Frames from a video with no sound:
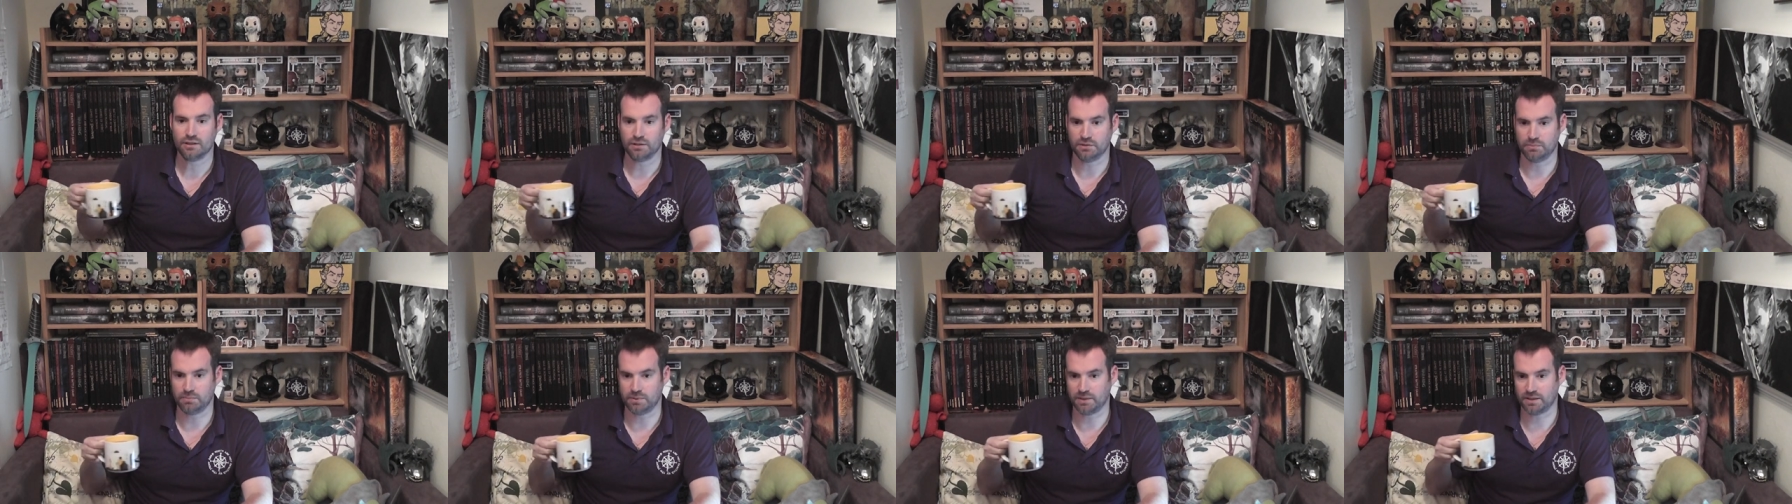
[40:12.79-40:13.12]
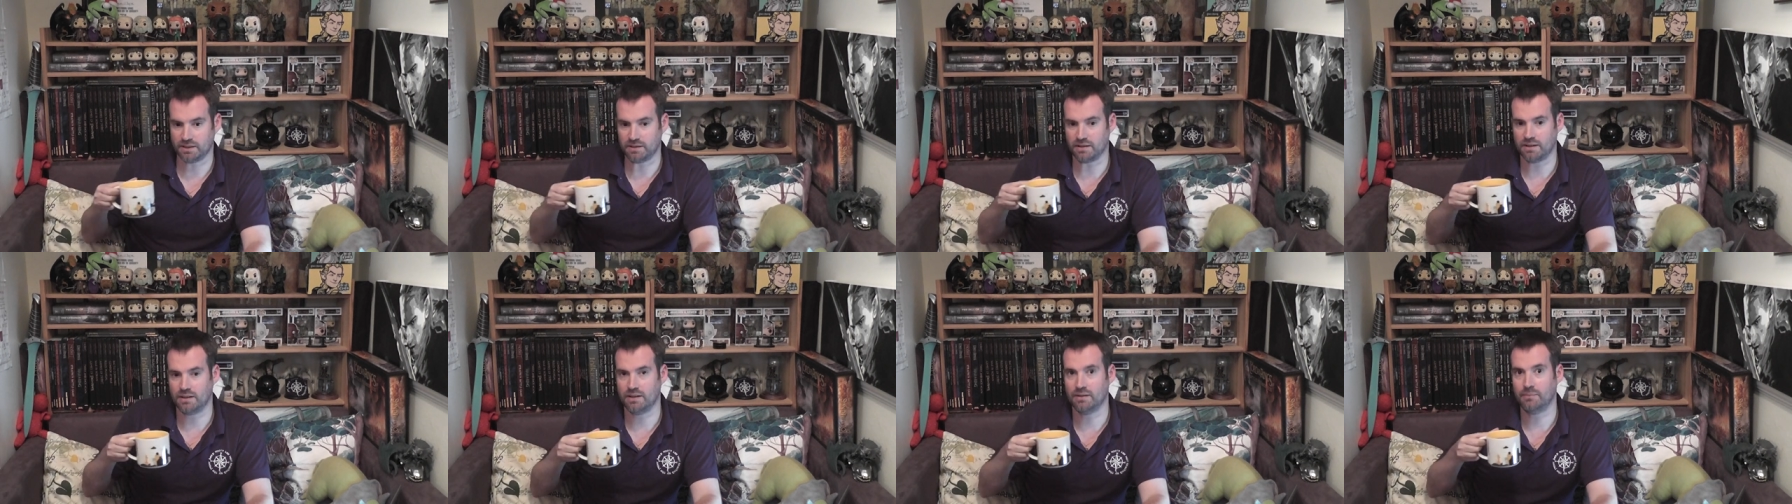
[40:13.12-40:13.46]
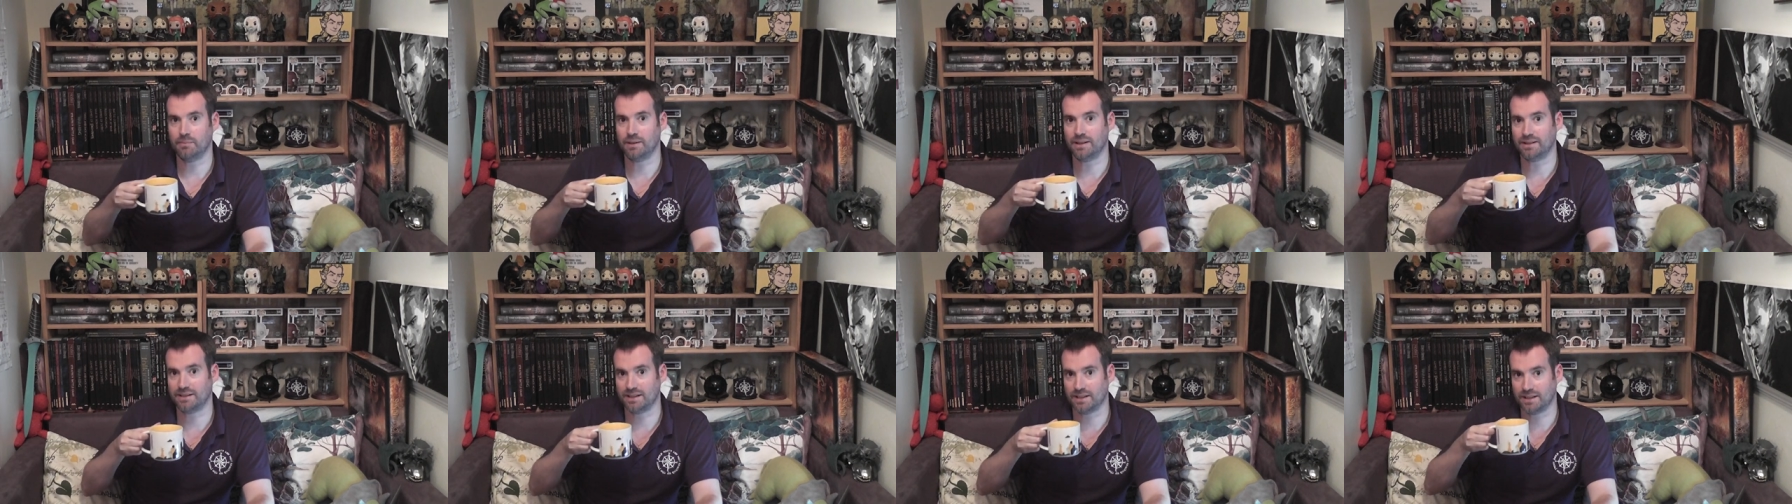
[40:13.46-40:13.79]
We've been kind of
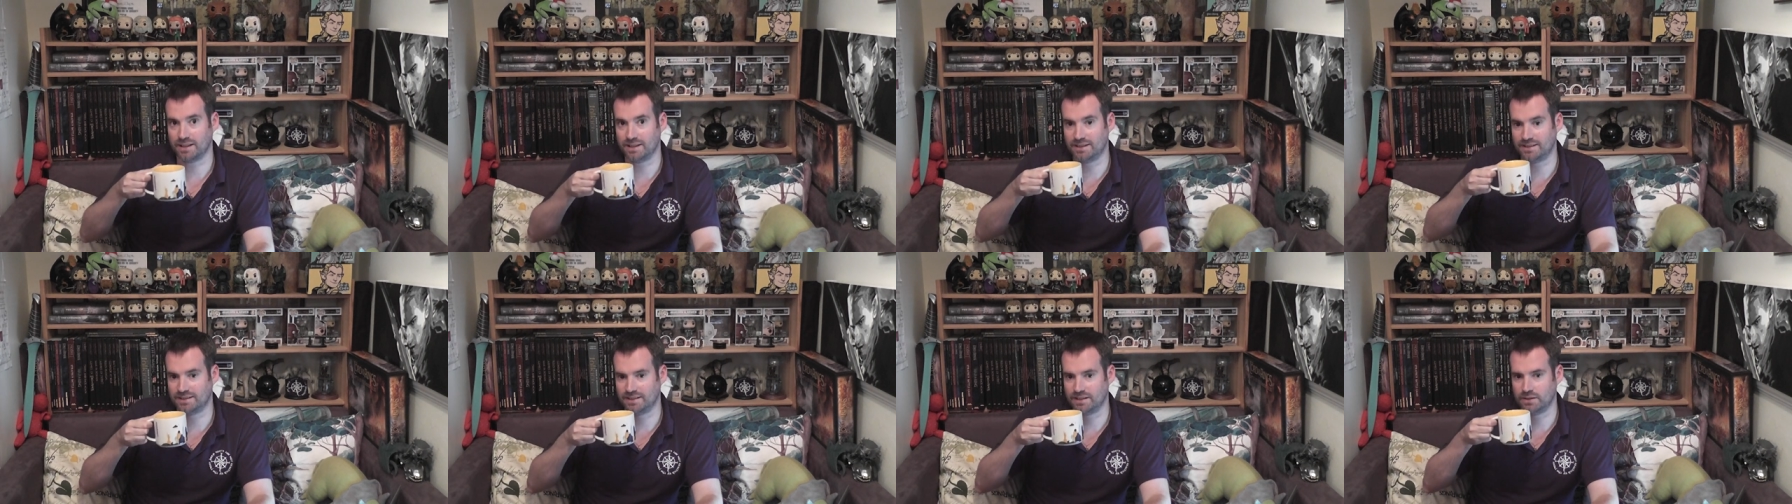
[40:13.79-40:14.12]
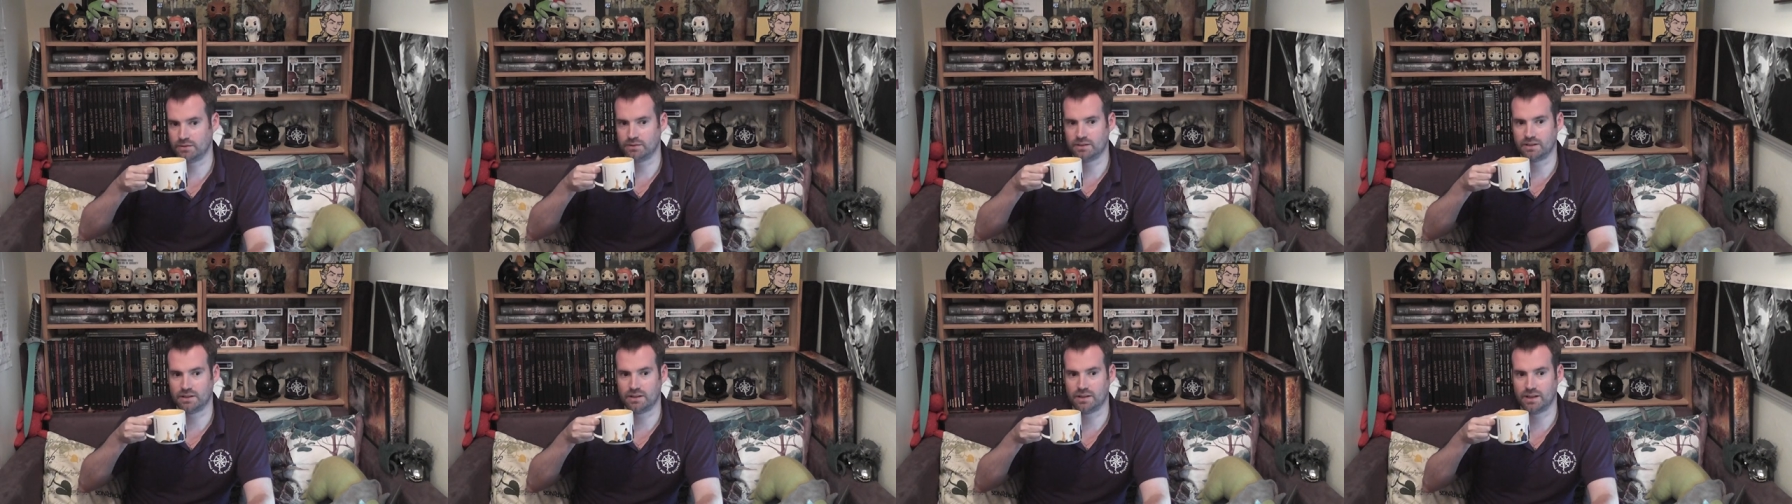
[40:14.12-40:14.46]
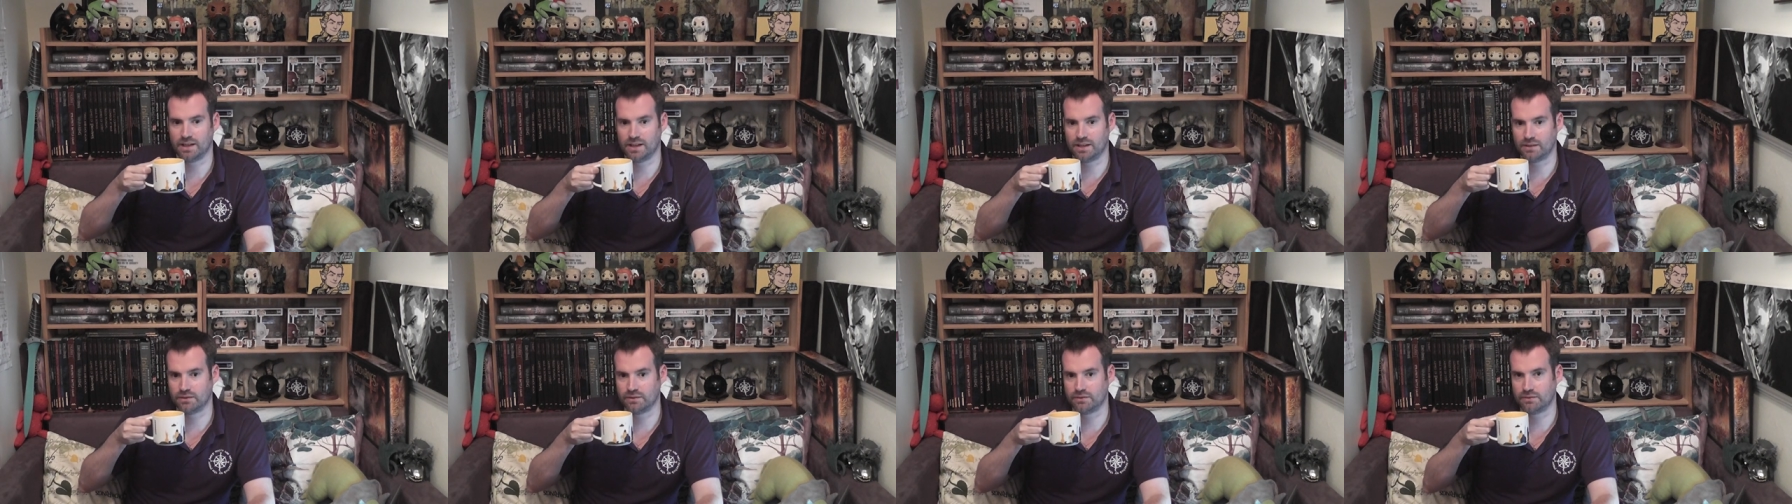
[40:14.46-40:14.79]
hermetically sealed in our
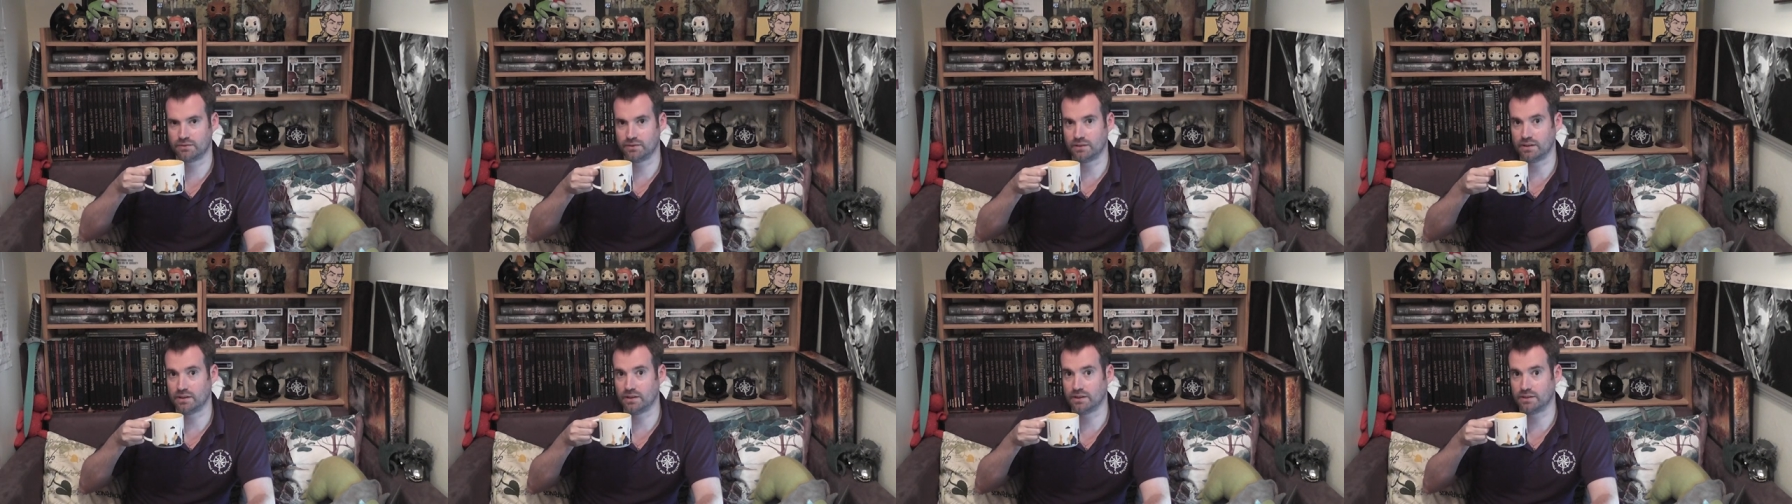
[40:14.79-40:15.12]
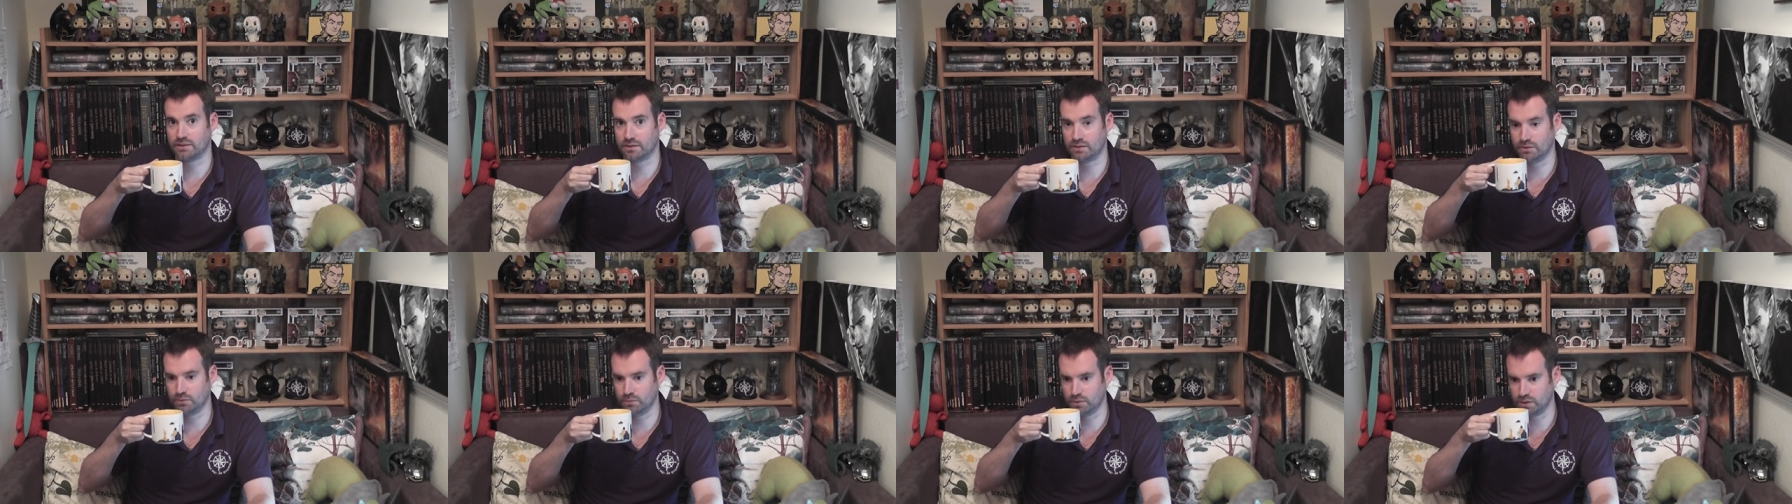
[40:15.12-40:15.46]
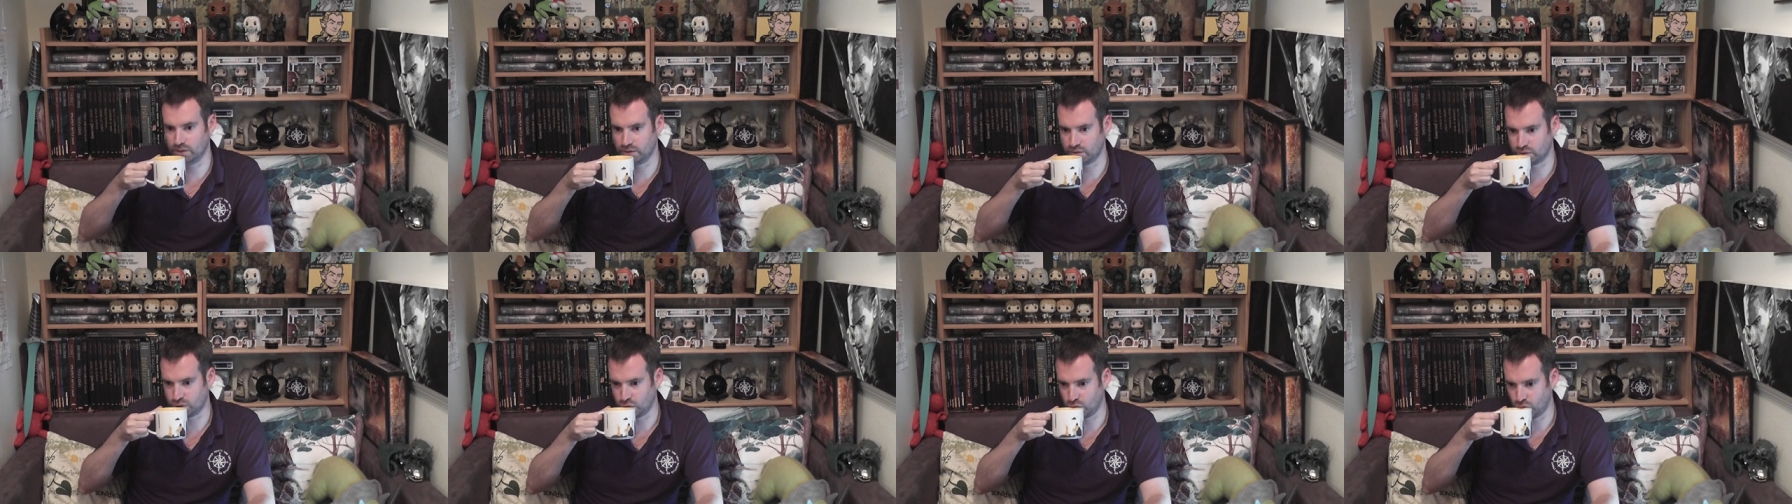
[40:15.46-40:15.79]
house for the last two
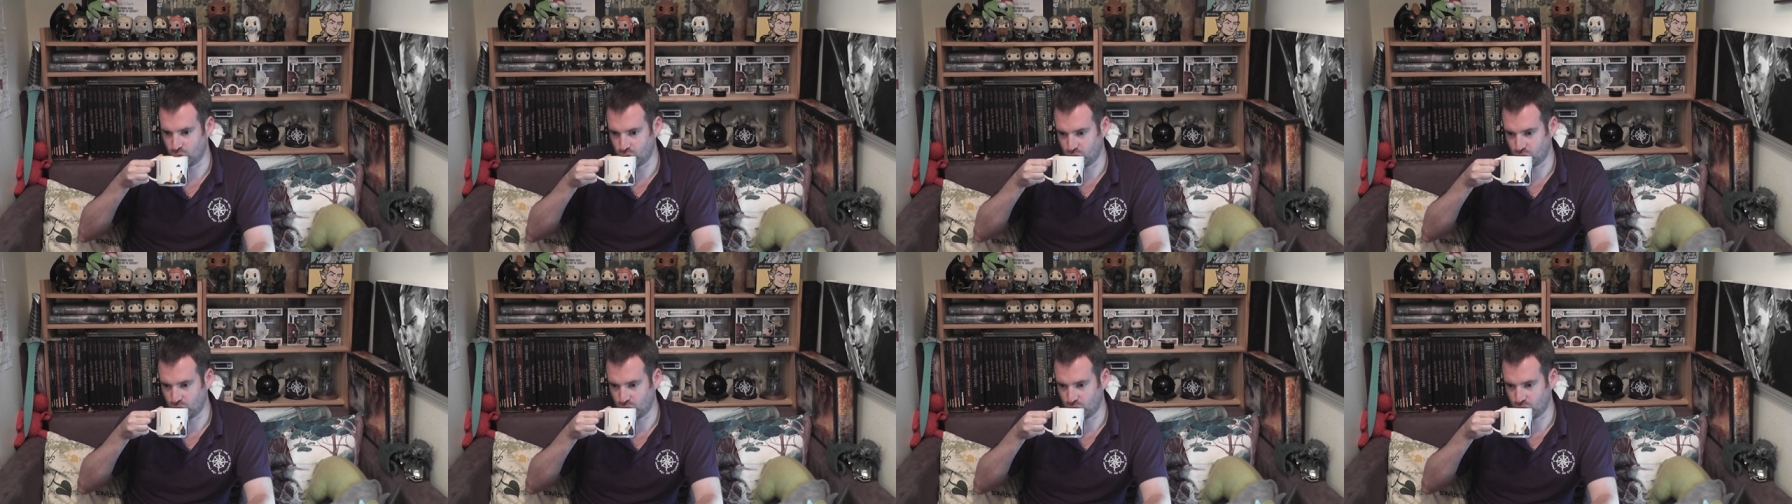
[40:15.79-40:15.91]
weeks